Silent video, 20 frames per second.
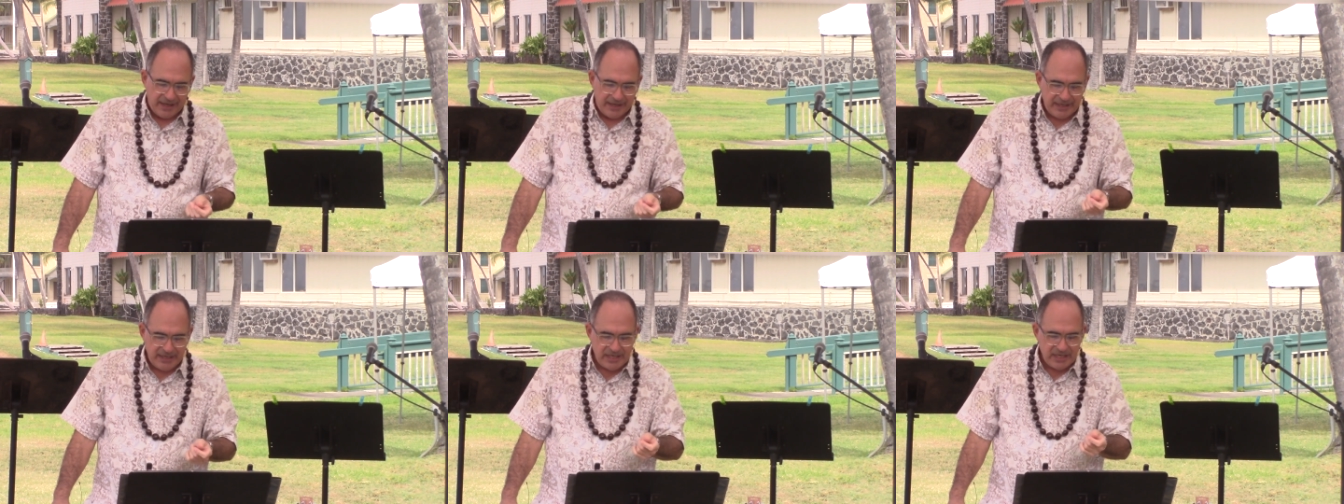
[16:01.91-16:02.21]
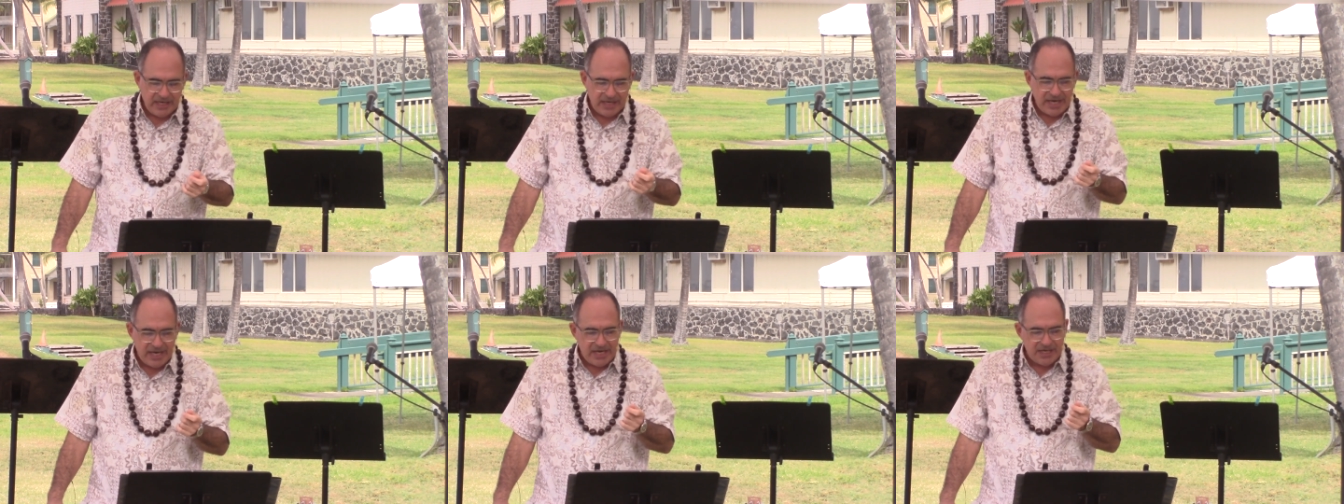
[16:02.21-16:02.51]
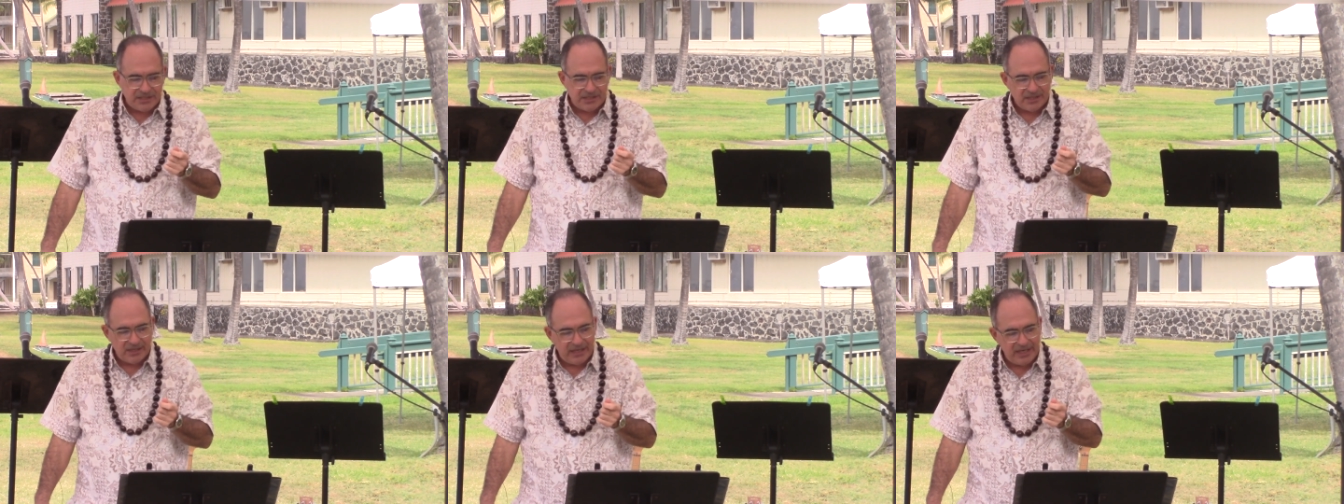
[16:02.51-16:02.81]
He,
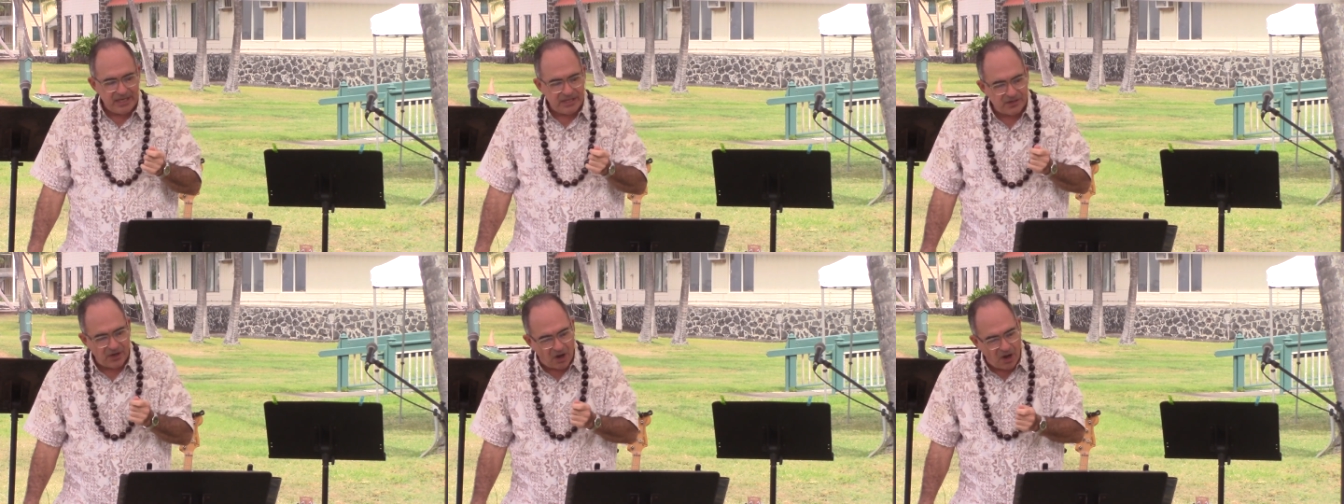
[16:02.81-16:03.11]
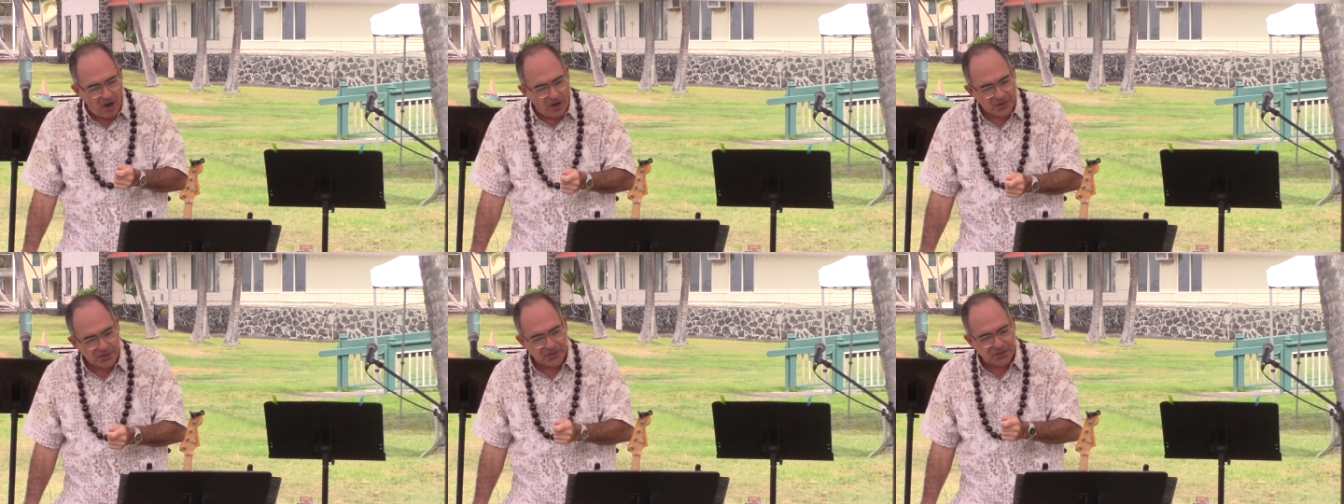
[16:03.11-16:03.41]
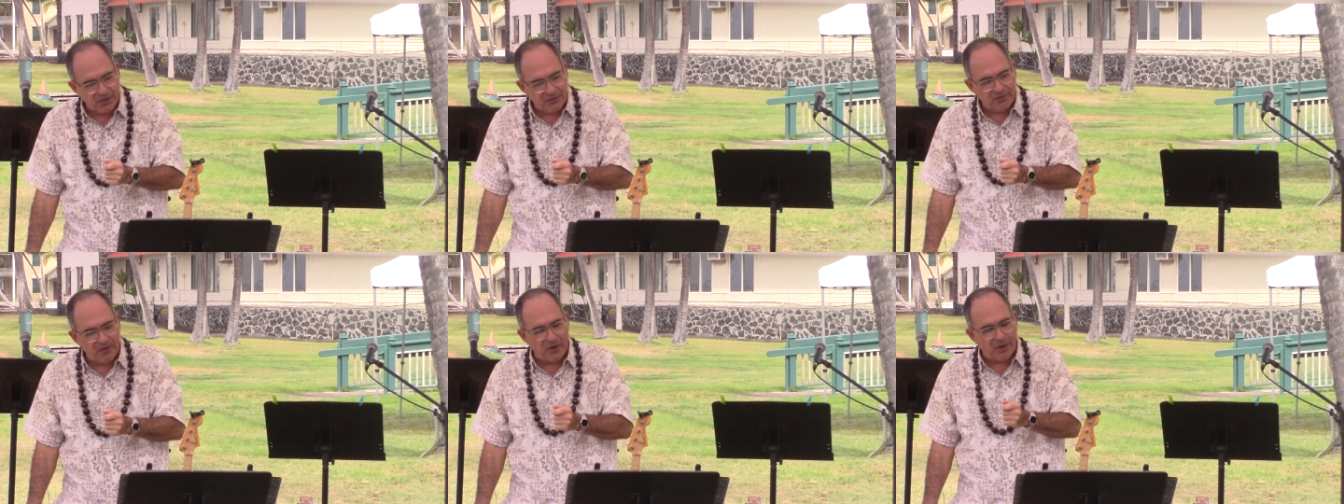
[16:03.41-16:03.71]
he's, he's
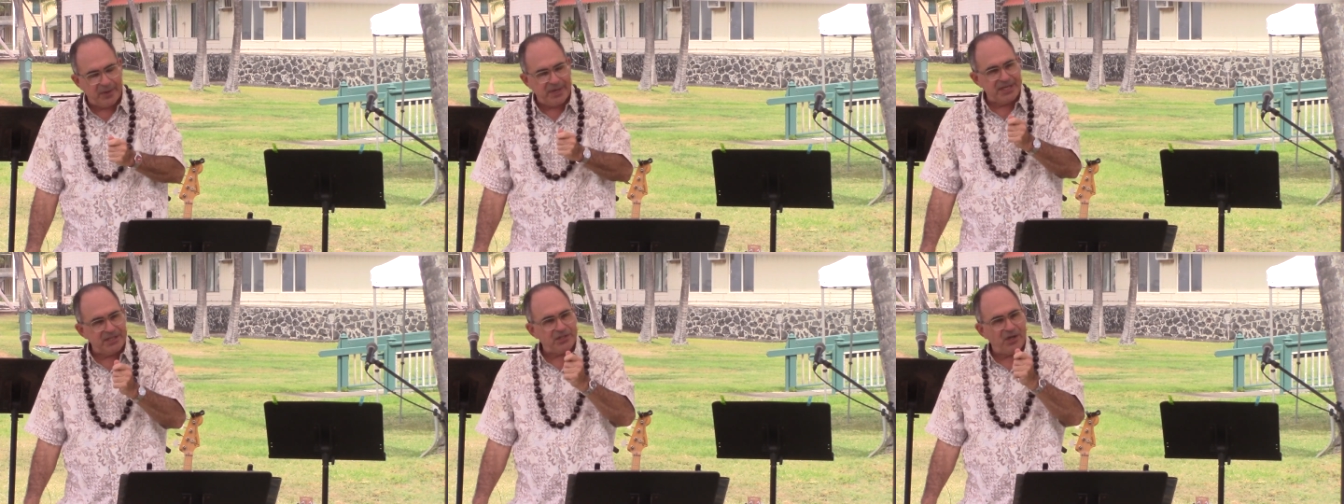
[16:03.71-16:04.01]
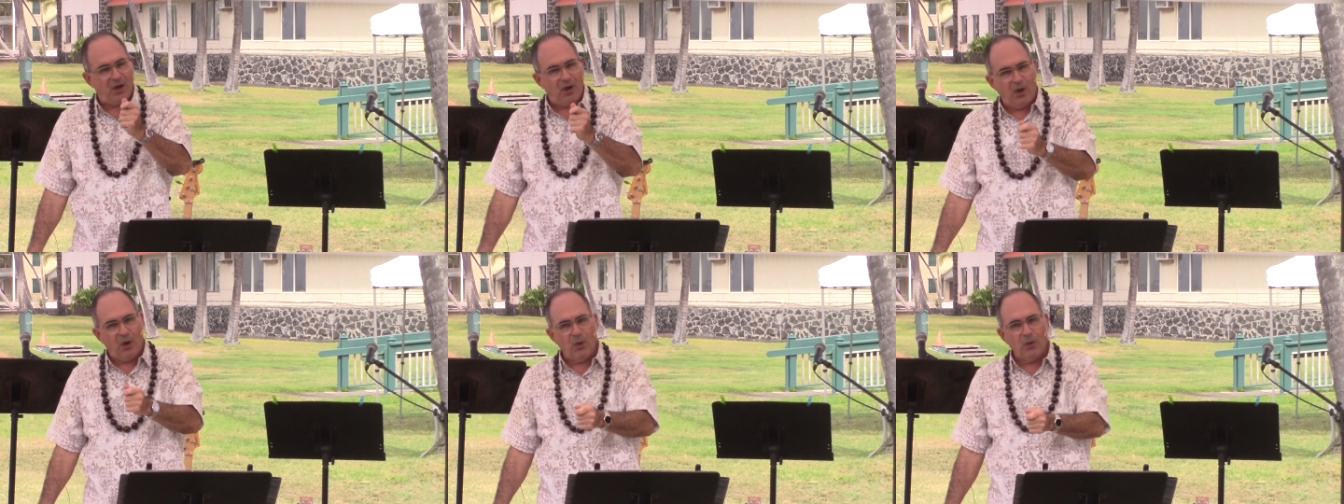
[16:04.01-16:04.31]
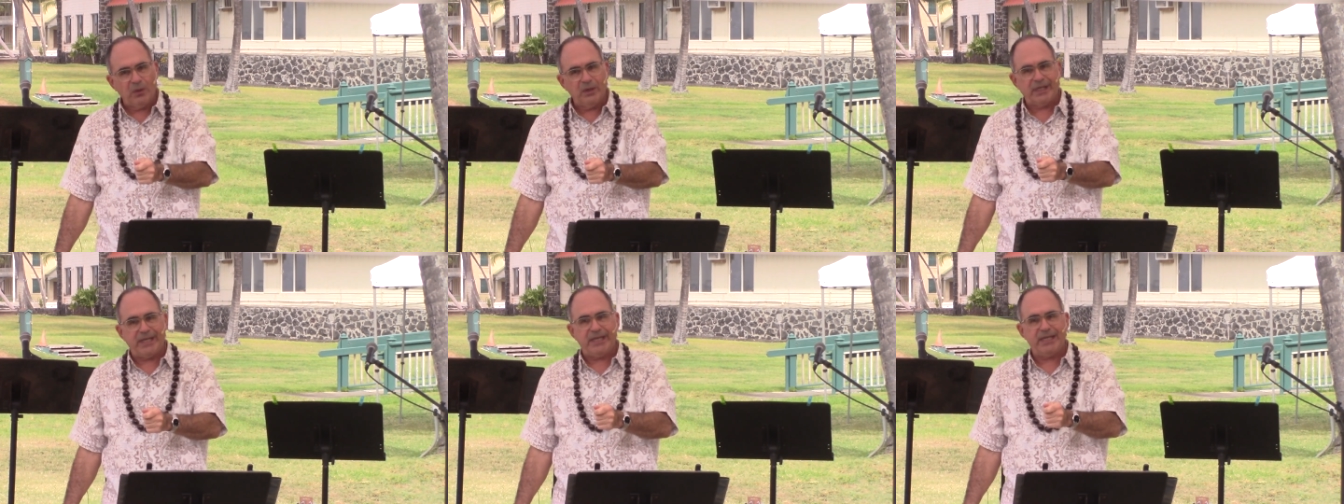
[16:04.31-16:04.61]
also, though, he's
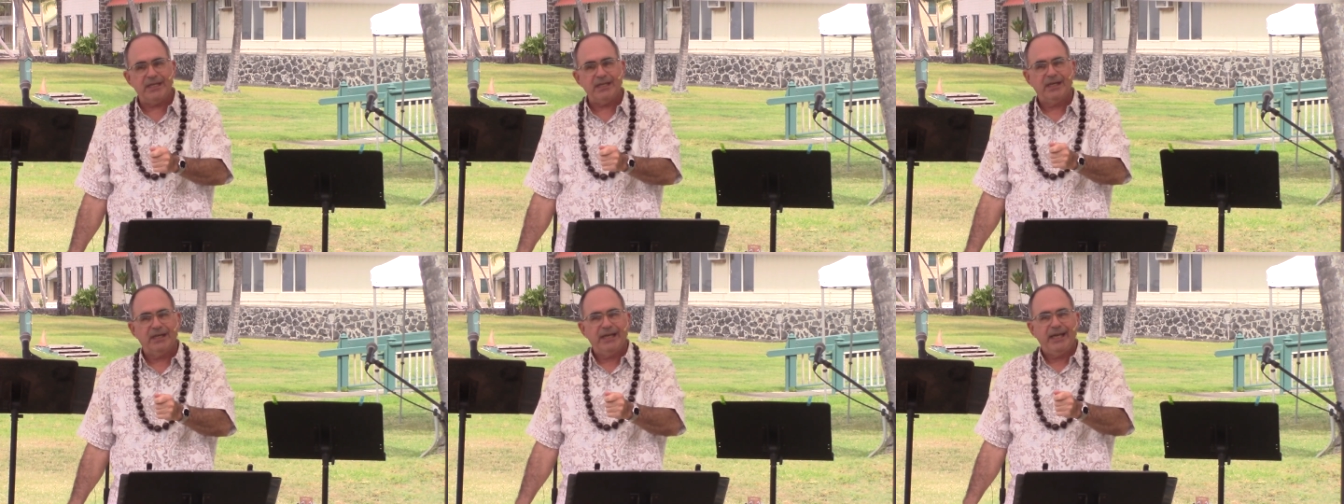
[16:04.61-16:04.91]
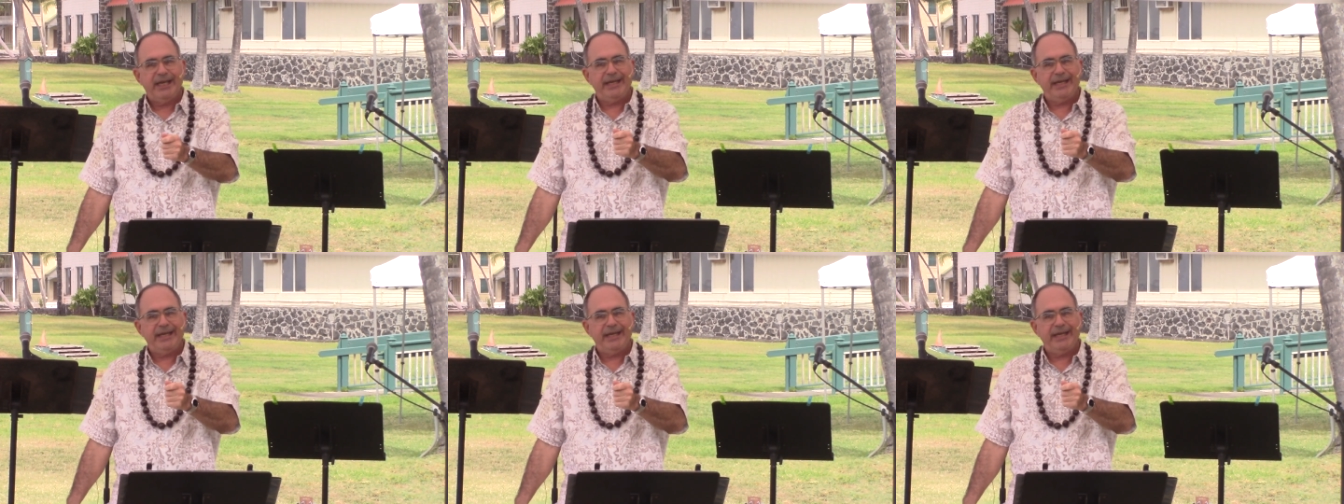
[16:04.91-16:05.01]
holy.